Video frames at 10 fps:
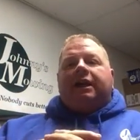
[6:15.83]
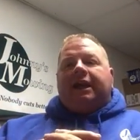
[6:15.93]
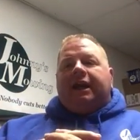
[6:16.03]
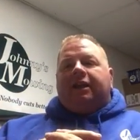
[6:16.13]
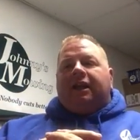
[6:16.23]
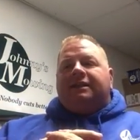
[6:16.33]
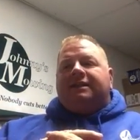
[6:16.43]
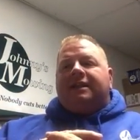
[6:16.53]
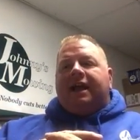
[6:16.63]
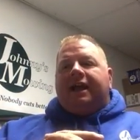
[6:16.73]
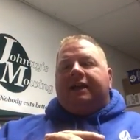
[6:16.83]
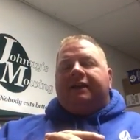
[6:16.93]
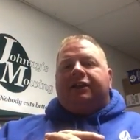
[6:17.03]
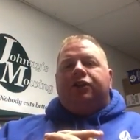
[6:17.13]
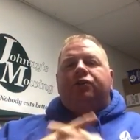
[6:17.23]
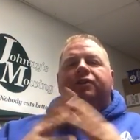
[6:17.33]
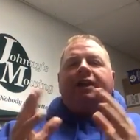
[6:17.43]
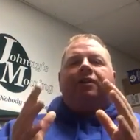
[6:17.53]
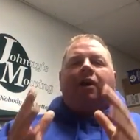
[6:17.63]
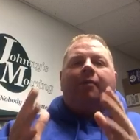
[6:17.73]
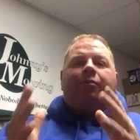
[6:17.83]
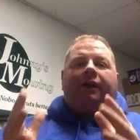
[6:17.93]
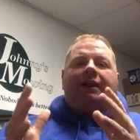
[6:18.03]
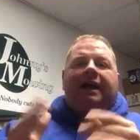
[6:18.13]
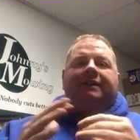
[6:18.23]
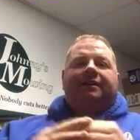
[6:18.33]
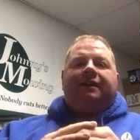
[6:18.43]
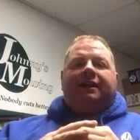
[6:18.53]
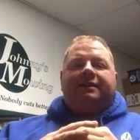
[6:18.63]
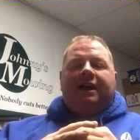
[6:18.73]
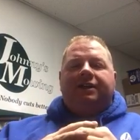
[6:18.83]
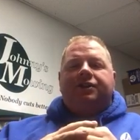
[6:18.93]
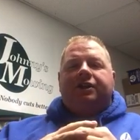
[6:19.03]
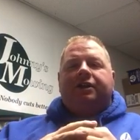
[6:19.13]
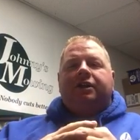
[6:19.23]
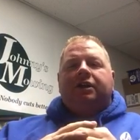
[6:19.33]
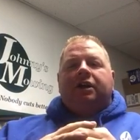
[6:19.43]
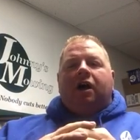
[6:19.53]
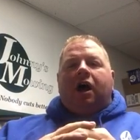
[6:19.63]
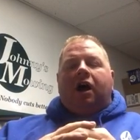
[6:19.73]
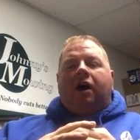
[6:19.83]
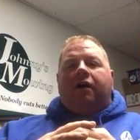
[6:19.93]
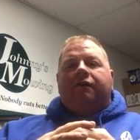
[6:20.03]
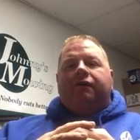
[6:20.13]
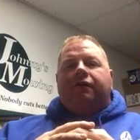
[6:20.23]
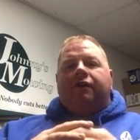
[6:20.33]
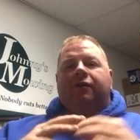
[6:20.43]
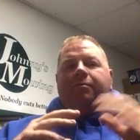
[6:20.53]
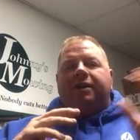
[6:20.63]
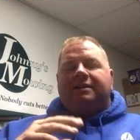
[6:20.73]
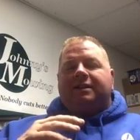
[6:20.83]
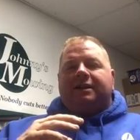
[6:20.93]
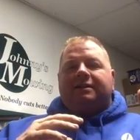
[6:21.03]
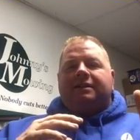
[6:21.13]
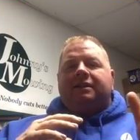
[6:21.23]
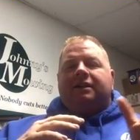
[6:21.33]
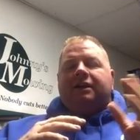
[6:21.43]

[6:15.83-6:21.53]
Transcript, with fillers: And let's say that you did not bring that to the attention of the business